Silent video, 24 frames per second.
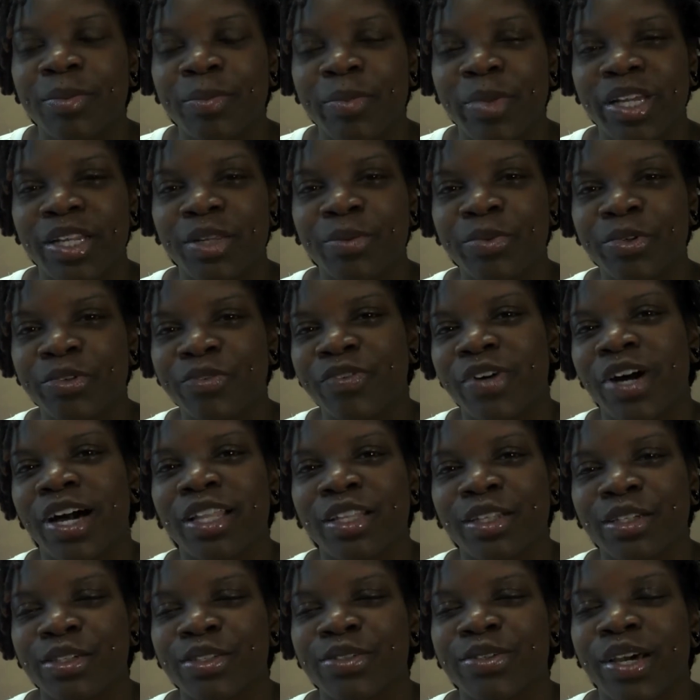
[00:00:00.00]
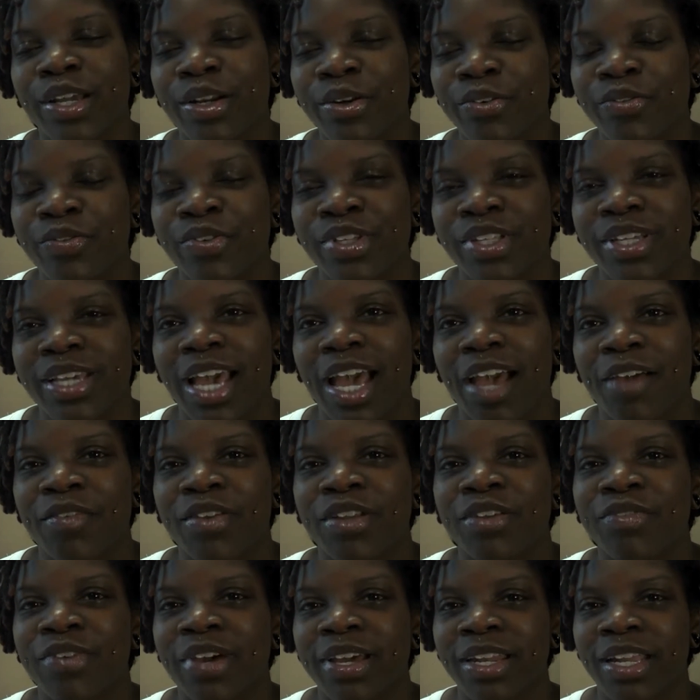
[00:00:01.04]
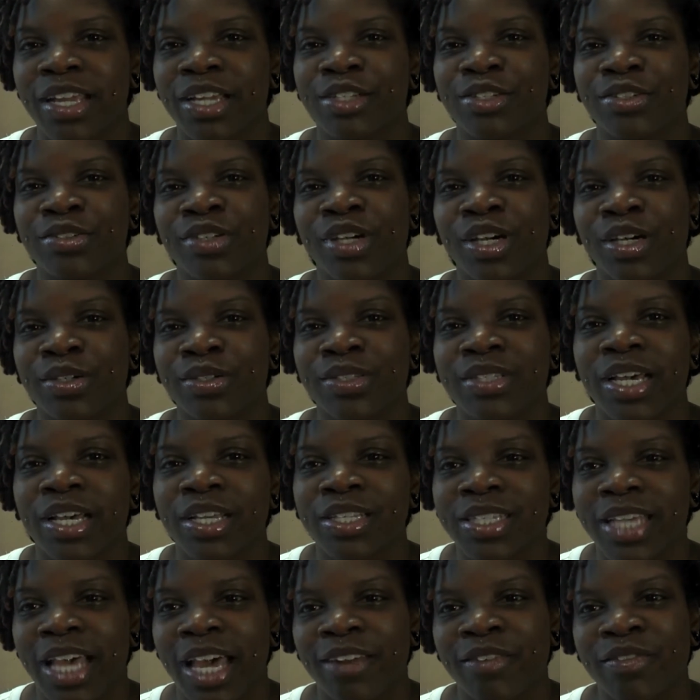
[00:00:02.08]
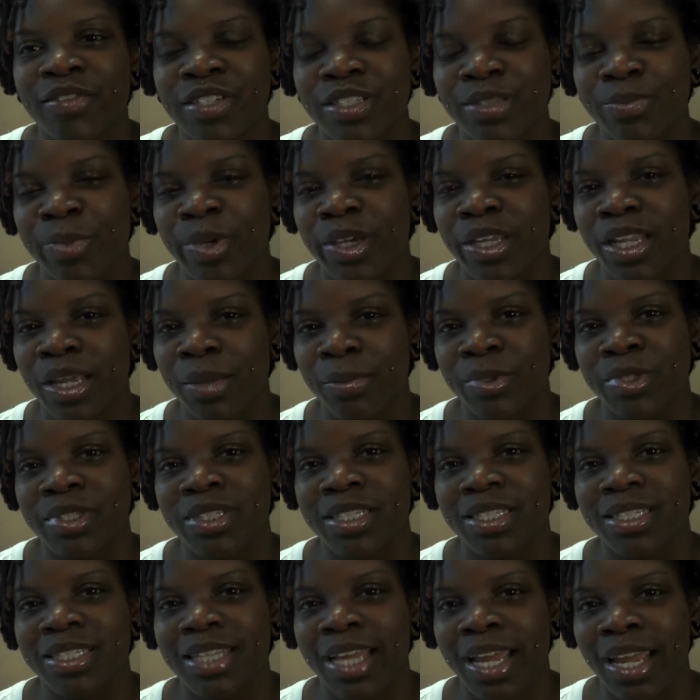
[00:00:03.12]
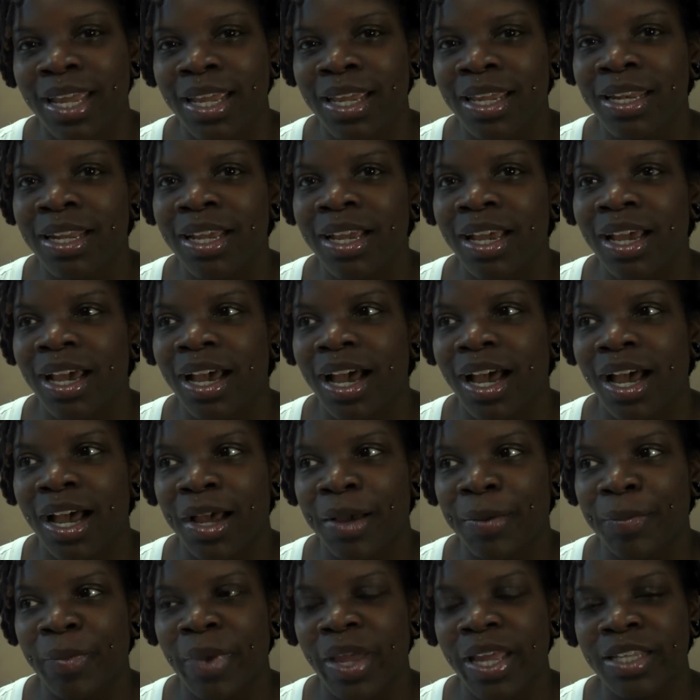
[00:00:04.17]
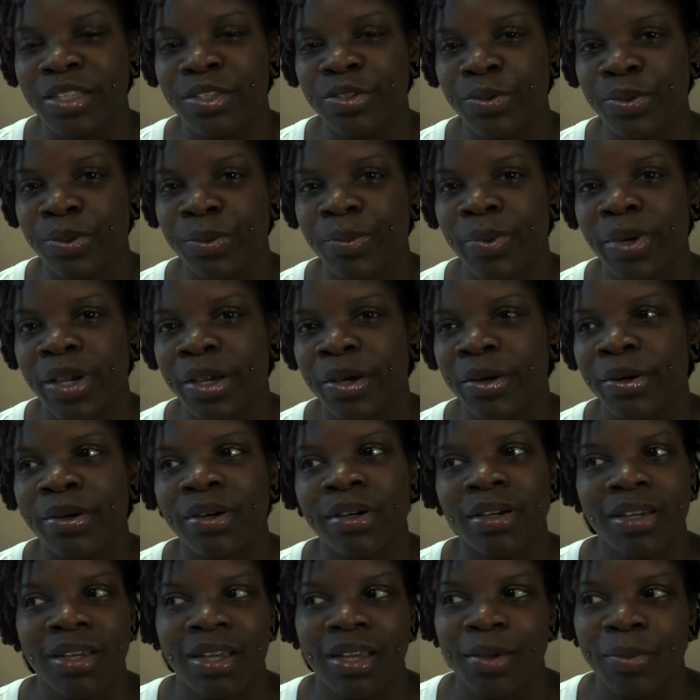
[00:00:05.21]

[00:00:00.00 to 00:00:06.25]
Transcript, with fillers: the money will follow, so I don't really have any financial goals outside of just being able to sustain um, and do it well.